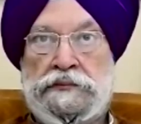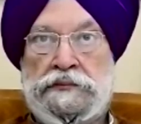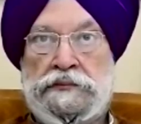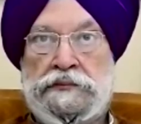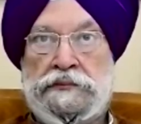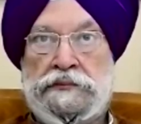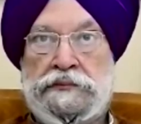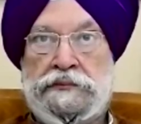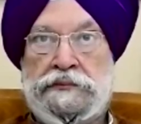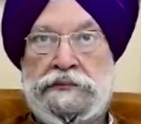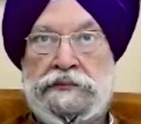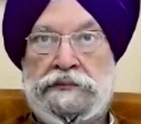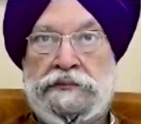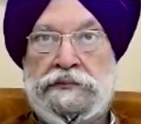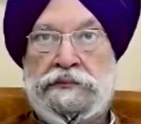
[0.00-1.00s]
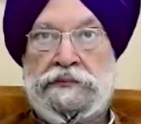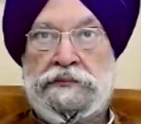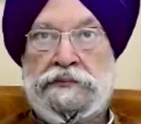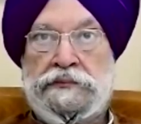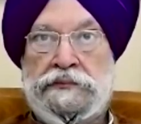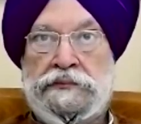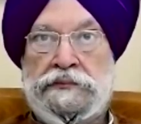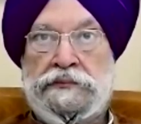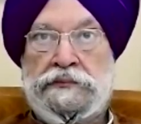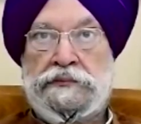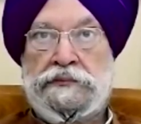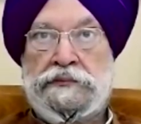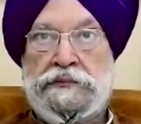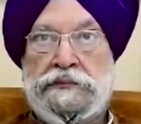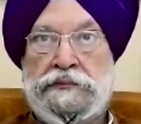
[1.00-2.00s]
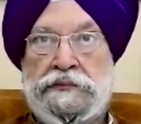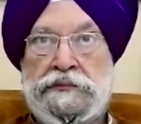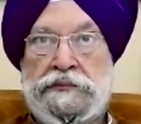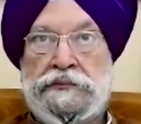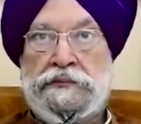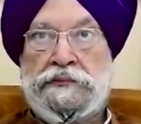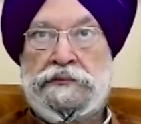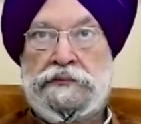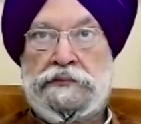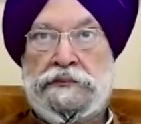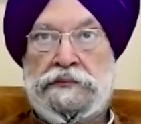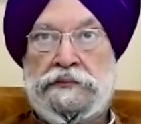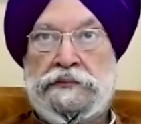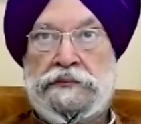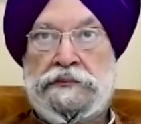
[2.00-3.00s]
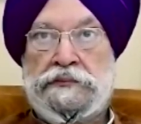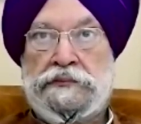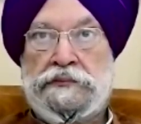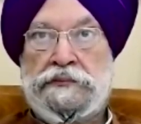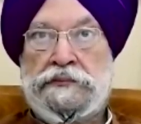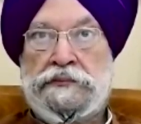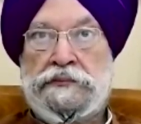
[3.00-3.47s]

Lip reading: (not speaking)